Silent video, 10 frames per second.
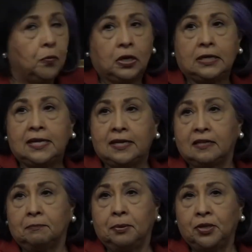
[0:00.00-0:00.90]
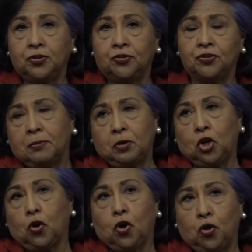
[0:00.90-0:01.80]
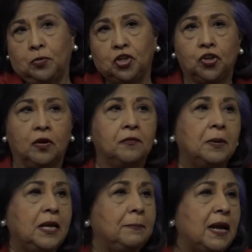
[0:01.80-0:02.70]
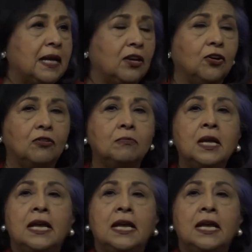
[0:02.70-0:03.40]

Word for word: we're going to take some pictures, I'm going to go home and show everybody back at home,